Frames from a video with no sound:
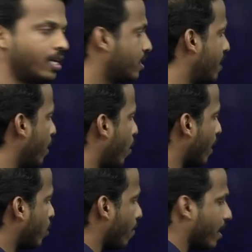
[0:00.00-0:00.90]

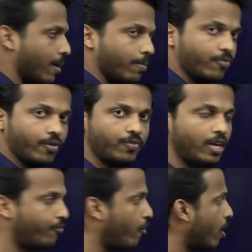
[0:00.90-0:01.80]
Xenon atomic number
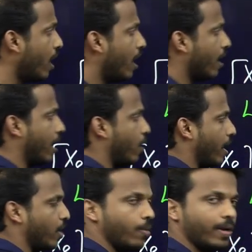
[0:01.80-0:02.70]
54,
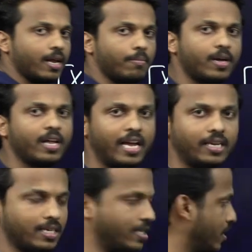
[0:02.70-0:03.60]
radon atomic number
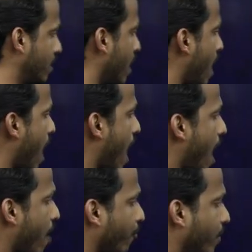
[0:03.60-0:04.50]
86.
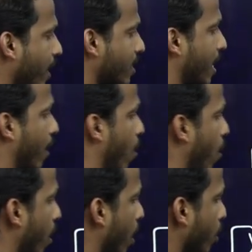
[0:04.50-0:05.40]
After
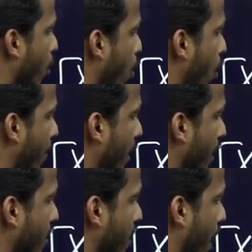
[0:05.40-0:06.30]
xenon, the
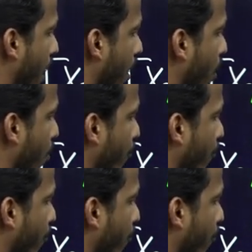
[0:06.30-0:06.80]
orbitals are